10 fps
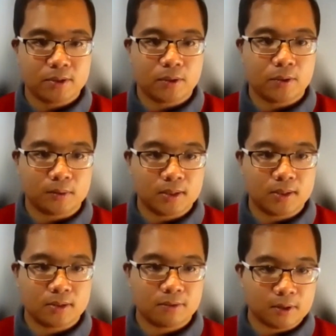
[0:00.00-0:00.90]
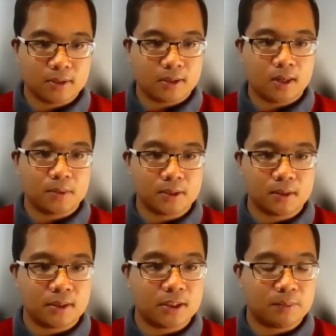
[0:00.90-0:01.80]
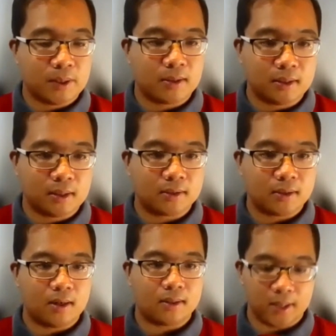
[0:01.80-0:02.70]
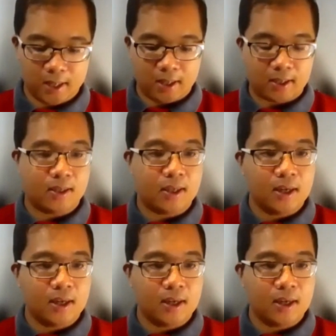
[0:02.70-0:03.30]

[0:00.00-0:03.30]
So this is the first time a study is being done on a